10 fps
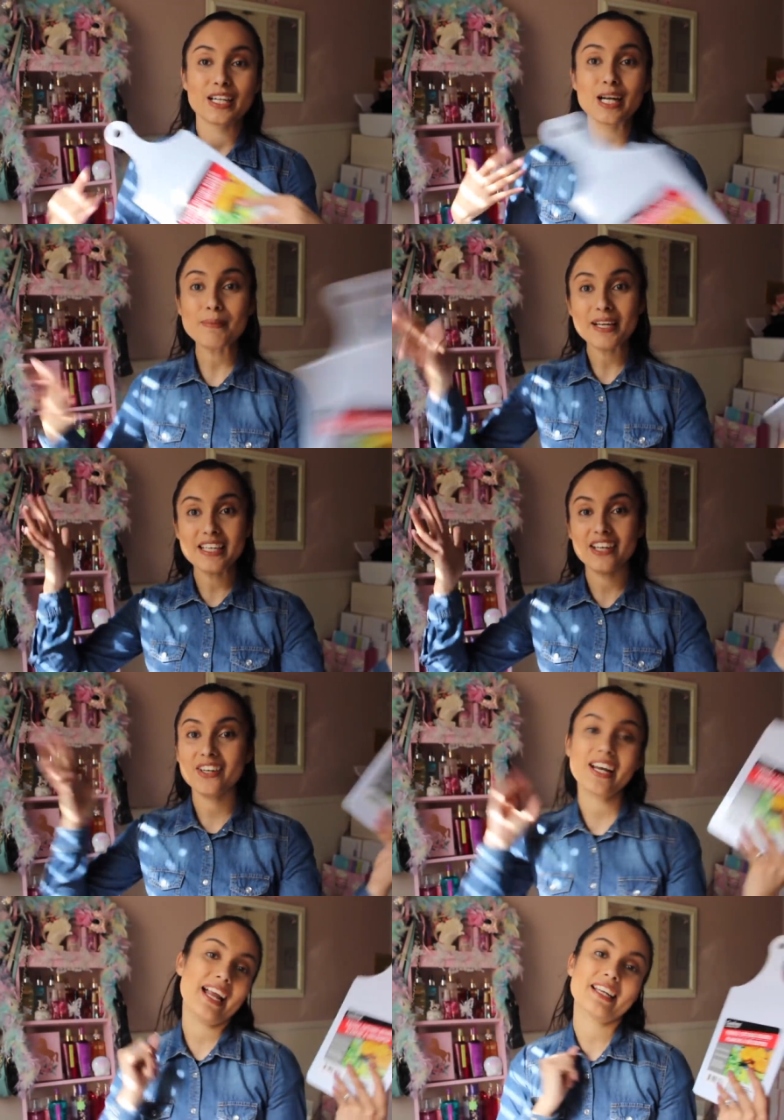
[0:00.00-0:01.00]
come on
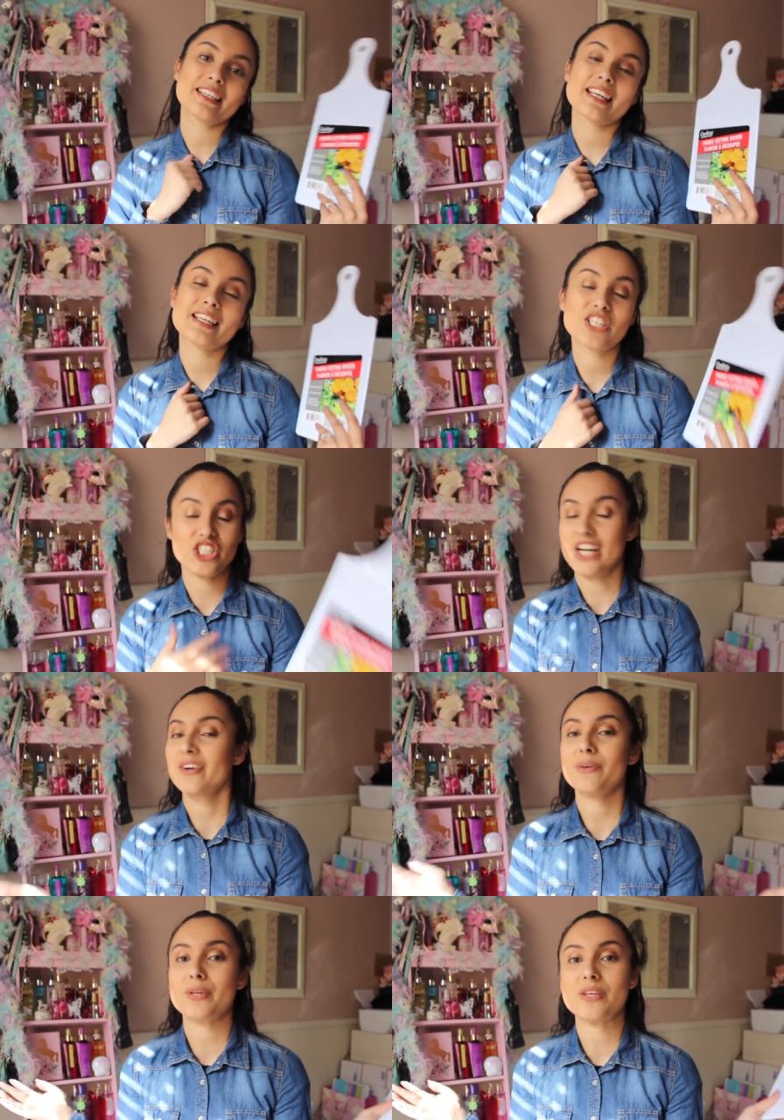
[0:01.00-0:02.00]
here and
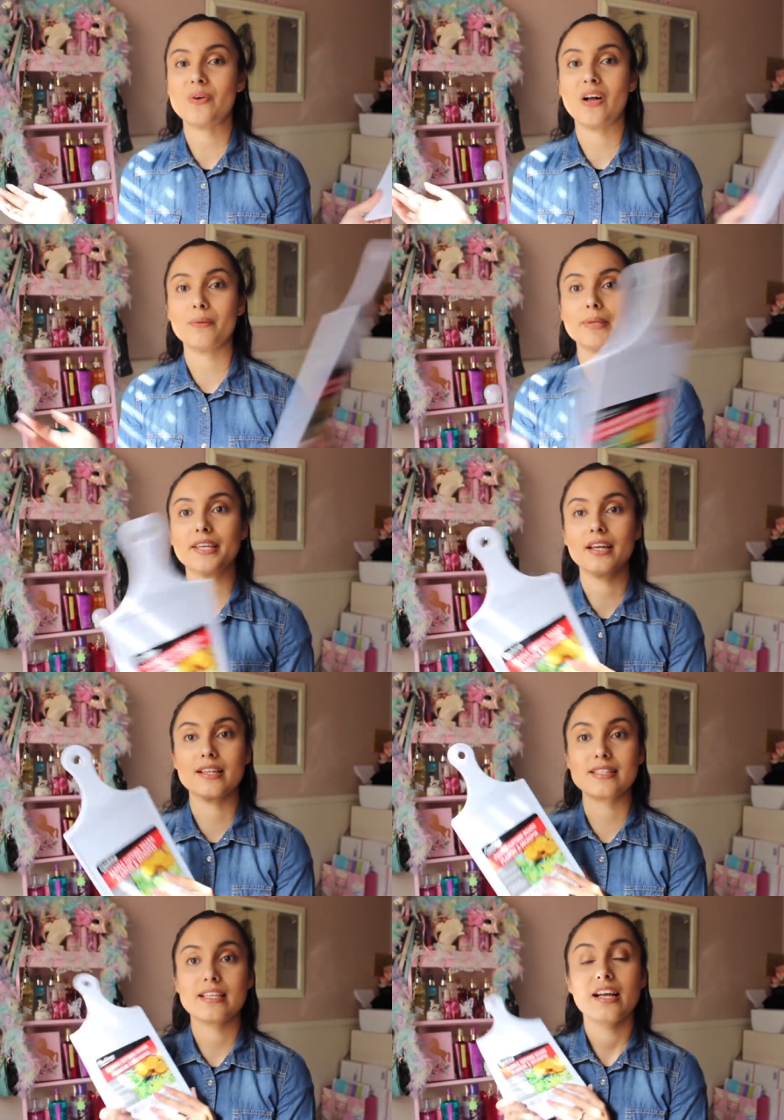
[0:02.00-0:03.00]
share it with you all
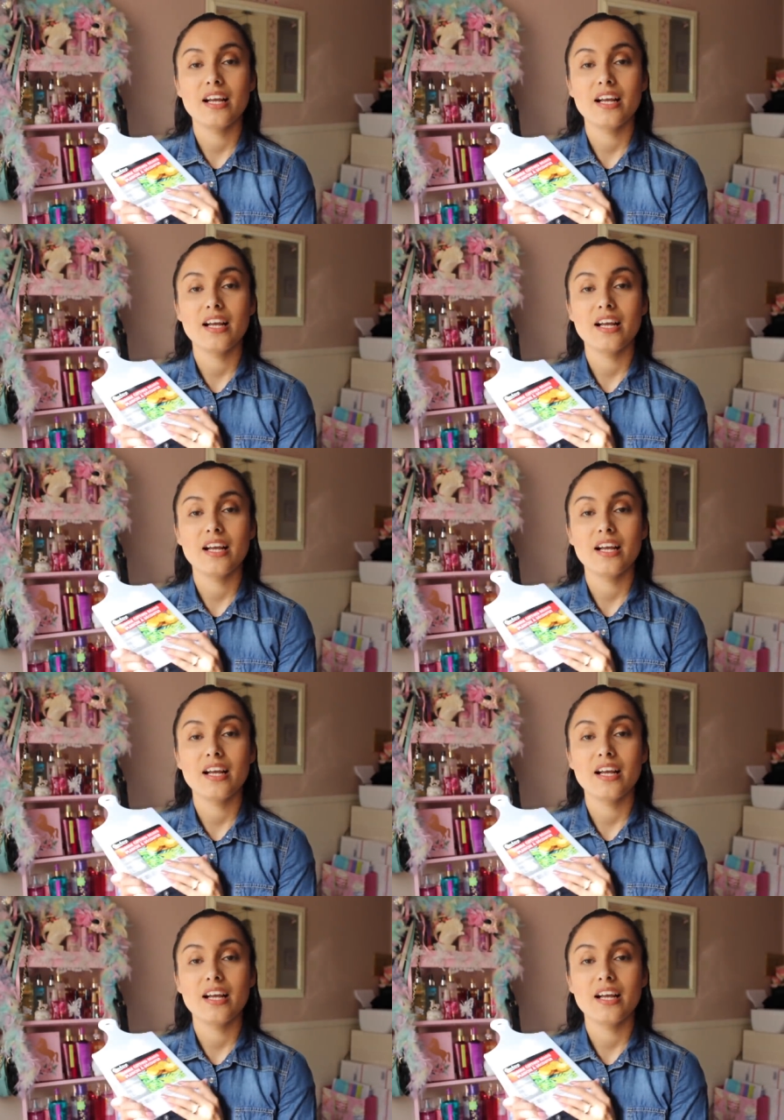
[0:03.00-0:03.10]
because